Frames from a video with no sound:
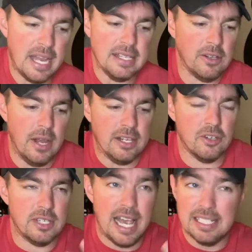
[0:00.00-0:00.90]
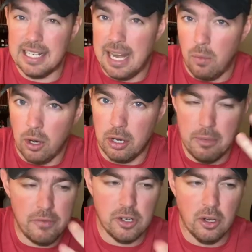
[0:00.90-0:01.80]
that's a little exercise to kind of work on
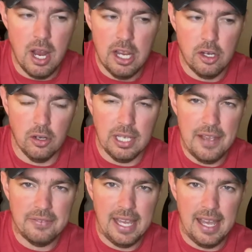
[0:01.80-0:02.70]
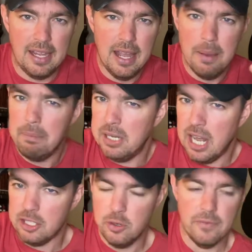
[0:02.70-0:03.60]
moving your left hand, but
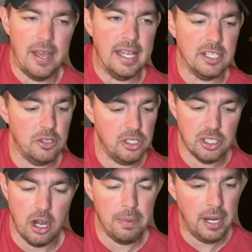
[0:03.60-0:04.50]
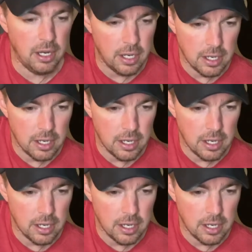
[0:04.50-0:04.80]
not too advanced. So you start up here.